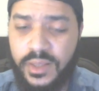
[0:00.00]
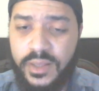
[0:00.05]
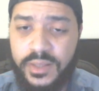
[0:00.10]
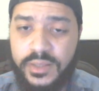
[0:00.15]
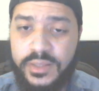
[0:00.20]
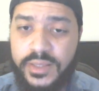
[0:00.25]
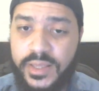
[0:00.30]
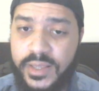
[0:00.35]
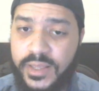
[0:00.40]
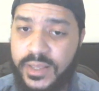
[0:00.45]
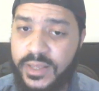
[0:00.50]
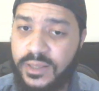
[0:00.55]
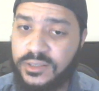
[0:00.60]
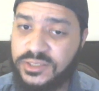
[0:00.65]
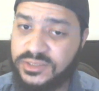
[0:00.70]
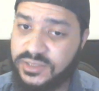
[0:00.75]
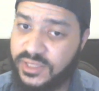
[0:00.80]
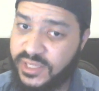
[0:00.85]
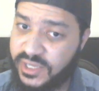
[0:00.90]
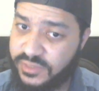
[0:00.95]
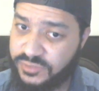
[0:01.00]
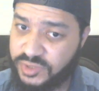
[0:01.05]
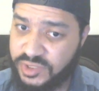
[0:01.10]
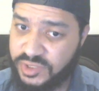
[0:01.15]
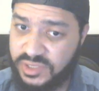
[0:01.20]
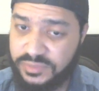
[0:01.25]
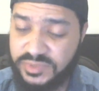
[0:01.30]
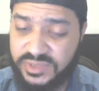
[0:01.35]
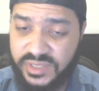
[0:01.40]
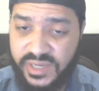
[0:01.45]
Yeah, slave
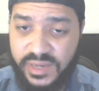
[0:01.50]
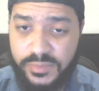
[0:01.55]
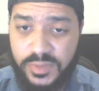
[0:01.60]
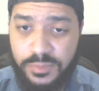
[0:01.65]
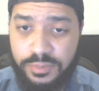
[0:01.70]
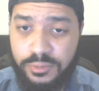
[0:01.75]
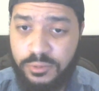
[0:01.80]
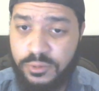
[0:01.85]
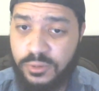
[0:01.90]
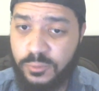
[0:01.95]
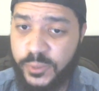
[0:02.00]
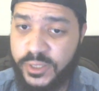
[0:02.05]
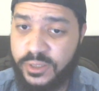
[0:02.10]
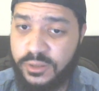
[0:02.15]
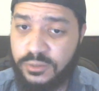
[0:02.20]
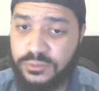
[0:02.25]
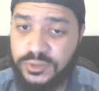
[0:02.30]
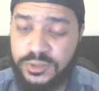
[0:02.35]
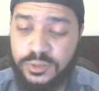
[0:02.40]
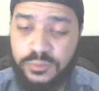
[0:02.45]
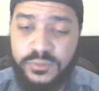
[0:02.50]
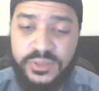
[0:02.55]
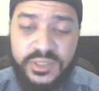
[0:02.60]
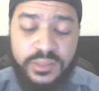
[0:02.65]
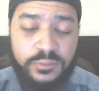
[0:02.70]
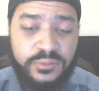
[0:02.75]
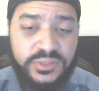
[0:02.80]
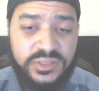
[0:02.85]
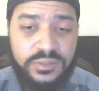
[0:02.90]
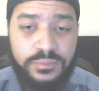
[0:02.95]
ships came to Puerto Rico too, and
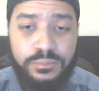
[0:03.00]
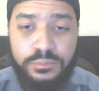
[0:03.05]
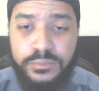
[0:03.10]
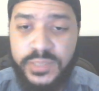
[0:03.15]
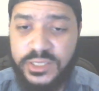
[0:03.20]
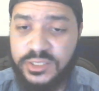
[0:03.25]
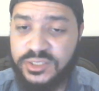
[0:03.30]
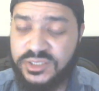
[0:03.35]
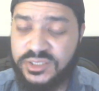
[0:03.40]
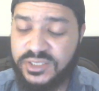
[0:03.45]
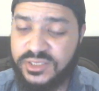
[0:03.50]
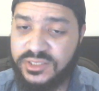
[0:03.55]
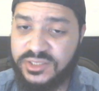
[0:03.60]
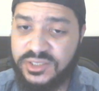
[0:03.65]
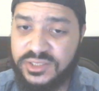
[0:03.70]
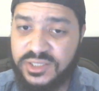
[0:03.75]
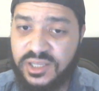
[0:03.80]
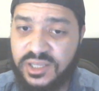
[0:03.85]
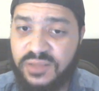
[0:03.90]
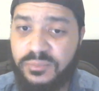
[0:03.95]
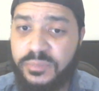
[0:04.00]
there was some mixing and stuff,